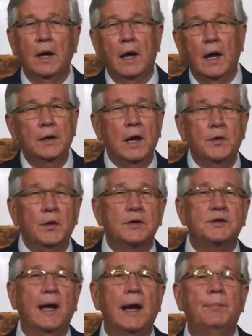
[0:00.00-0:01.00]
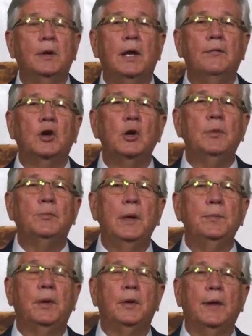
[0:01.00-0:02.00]
Another example of a group of
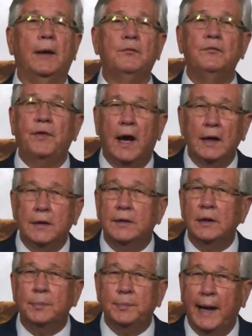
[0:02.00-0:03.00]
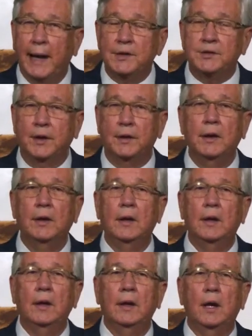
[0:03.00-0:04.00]
people that followed their passion
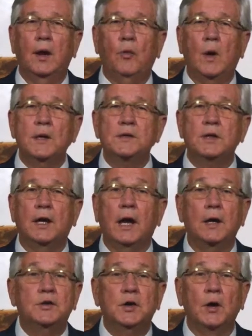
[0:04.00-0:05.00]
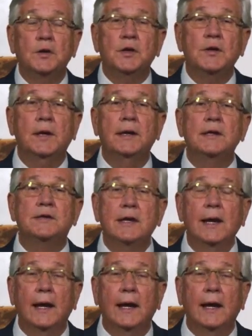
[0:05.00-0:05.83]
was a church in the D.C.